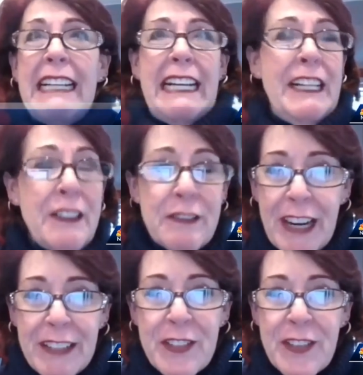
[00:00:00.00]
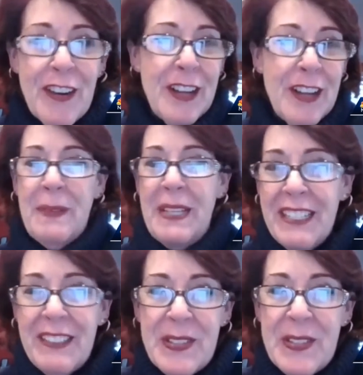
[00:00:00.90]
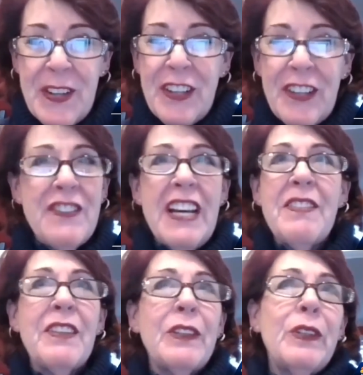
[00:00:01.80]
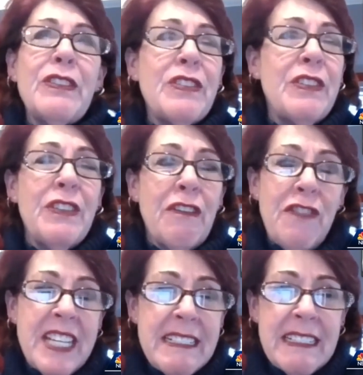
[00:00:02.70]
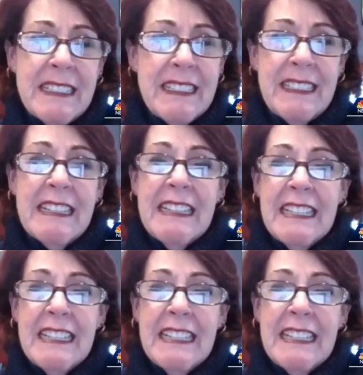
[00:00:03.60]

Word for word: in a restaurant being served the looks on their faces